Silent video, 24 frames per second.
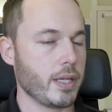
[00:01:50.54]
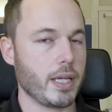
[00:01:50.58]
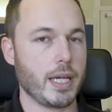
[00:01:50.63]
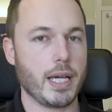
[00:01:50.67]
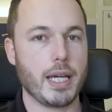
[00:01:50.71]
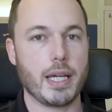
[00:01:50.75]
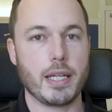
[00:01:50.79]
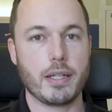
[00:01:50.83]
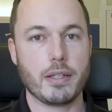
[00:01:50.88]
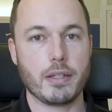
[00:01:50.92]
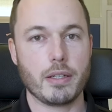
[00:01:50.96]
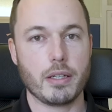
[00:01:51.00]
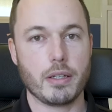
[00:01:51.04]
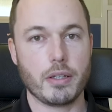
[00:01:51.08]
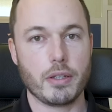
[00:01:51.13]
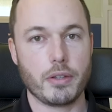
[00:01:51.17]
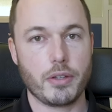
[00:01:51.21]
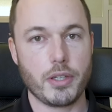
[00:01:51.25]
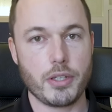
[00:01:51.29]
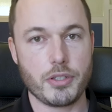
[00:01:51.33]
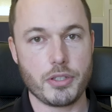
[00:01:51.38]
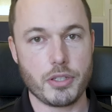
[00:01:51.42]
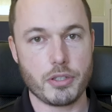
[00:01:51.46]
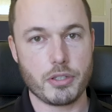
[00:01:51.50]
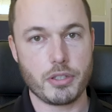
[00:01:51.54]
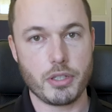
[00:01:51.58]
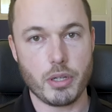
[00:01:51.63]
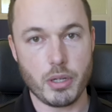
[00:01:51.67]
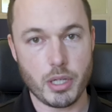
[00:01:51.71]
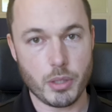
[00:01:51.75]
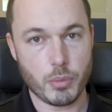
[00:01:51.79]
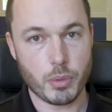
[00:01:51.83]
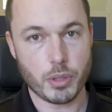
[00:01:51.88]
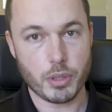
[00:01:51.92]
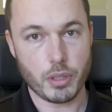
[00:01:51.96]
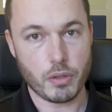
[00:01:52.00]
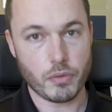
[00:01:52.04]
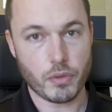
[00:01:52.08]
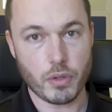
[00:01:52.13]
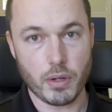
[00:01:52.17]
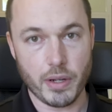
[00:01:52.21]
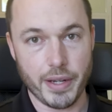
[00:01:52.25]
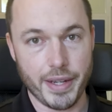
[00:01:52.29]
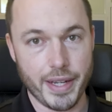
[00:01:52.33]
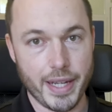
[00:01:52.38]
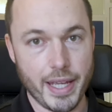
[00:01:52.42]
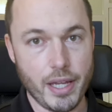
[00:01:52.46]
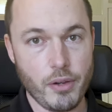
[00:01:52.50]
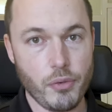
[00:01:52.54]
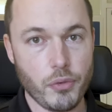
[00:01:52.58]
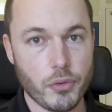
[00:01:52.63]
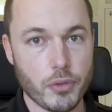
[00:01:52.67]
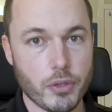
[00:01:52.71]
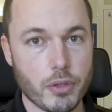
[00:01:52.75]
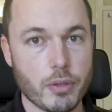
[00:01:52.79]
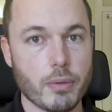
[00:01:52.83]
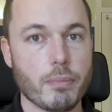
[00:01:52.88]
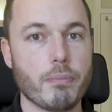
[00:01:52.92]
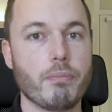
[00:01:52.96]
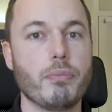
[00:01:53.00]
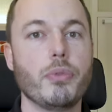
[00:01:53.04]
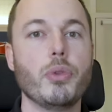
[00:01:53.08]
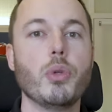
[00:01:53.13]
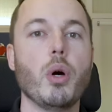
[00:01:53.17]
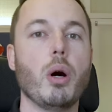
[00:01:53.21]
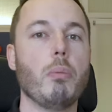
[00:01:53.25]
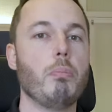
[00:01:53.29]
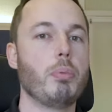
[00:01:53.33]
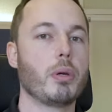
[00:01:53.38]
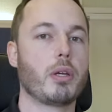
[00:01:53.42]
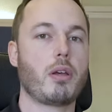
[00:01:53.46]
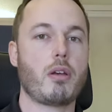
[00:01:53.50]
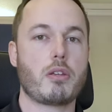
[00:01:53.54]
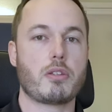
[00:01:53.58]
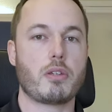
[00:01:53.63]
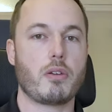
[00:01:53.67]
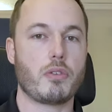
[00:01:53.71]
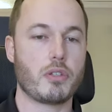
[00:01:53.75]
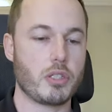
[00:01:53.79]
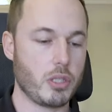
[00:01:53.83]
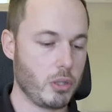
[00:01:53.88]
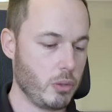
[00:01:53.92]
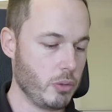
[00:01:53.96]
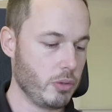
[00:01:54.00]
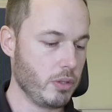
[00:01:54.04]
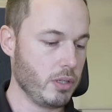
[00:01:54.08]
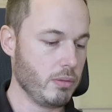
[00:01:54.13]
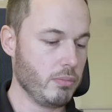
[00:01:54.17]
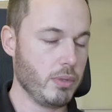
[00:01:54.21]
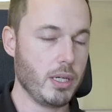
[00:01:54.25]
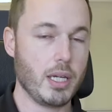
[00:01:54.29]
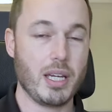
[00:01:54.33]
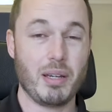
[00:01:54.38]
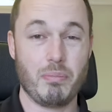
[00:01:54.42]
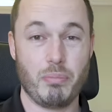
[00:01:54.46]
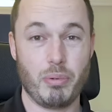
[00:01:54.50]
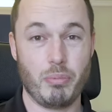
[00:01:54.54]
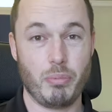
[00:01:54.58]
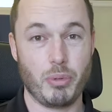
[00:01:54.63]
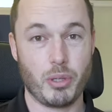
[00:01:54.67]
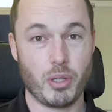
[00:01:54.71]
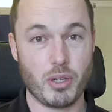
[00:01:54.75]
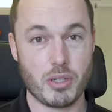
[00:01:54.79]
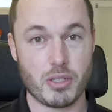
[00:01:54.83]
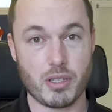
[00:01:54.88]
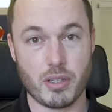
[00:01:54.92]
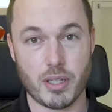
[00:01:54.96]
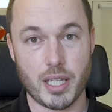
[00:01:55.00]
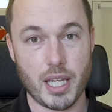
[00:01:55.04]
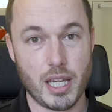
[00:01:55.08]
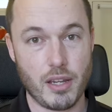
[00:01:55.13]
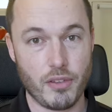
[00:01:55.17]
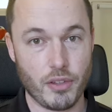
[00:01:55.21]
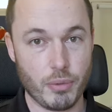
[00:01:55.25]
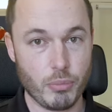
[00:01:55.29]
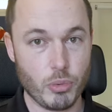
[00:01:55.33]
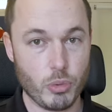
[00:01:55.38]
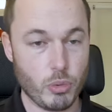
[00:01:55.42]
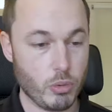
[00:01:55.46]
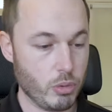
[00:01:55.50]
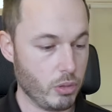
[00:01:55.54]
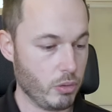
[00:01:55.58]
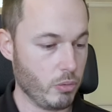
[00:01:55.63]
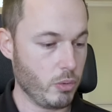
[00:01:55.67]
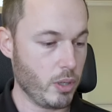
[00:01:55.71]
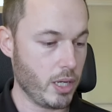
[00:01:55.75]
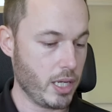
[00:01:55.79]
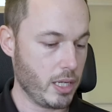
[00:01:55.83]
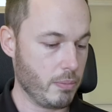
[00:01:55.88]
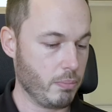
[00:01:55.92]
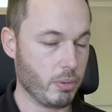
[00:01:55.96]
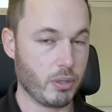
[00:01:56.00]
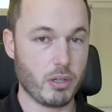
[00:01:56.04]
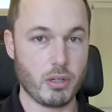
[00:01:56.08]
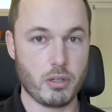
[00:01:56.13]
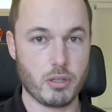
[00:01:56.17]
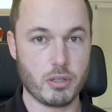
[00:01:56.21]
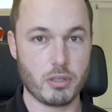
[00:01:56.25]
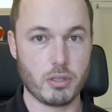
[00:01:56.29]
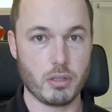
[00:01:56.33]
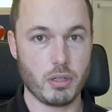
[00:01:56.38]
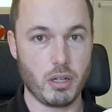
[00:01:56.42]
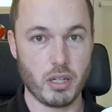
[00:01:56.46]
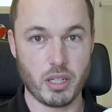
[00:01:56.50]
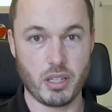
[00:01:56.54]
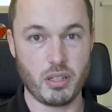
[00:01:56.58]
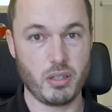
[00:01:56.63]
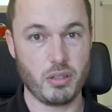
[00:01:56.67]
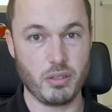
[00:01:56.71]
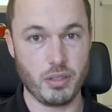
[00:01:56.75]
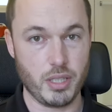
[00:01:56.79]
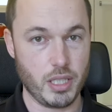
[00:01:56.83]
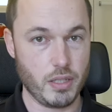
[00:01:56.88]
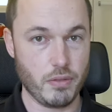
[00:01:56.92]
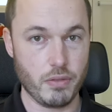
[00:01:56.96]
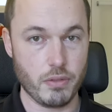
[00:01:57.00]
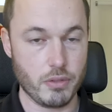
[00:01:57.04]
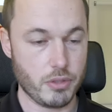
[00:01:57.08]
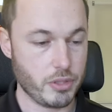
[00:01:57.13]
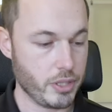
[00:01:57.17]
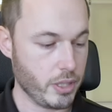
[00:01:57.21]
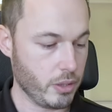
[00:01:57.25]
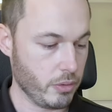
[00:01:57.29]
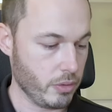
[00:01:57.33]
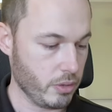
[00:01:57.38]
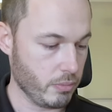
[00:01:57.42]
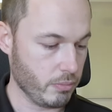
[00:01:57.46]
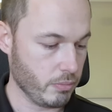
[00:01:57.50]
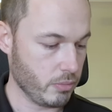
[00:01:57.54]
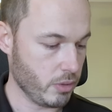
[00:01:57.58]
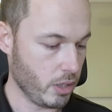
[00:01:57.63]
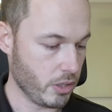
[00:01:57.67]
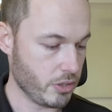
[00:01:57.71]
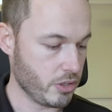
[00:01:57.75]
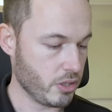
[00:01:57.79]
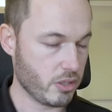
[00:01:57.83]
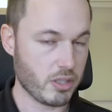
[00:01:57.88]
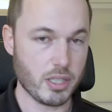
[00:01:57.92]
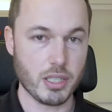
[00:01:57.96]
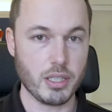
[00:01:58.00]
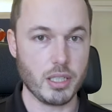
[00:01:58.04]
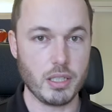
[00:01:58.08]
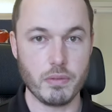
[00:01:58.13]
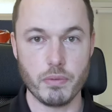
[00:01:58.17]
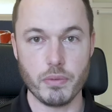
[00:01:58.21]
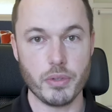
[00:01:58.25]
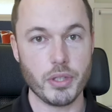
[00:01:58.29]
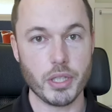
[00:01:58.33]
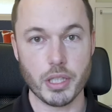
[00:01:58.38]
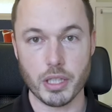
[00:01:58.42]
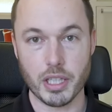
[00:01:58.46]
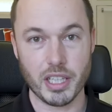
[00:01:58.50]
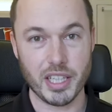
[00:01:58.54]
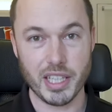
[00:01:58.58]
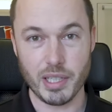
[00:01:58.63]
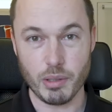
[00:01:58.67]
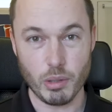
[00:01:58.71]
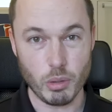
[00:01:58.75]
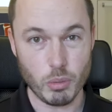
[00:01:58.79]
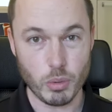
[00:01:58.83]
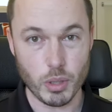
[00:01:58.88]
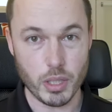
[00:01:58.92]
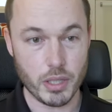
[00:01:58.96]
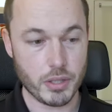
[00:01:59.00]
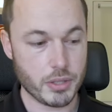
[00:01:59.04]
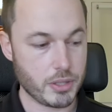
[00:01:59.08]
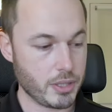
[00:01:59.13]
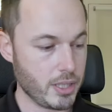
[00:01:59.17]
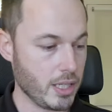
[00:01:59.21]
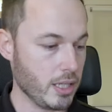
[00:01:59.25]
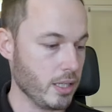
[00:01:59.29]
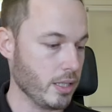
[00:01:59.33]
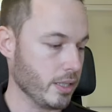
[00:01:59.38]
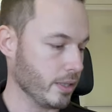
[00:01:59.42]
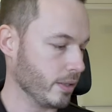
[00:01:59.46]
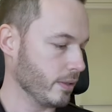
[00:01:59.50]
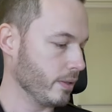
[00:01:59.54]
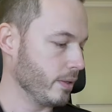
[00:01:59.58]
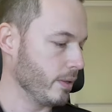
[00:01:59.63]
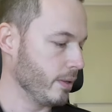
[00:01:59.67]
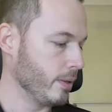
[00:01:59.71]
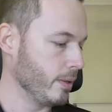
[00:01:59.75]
And this is the only one I've got left, not because I've sold them, but because I gave them all away because I couldn't even sell them. I just didn't even think that they were worth selling,